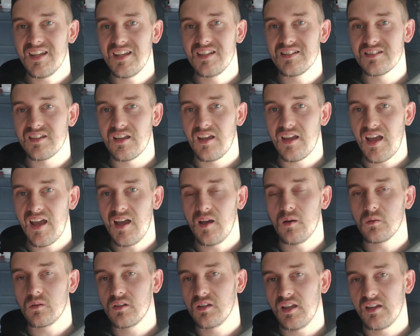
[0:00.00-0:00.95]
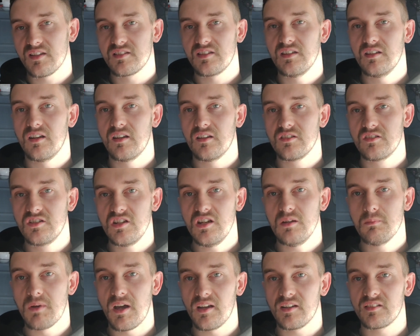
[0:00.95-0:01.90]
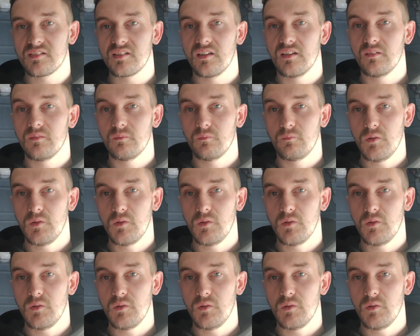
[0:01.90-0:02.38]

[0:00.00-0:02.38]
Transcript: is outclassing G-Max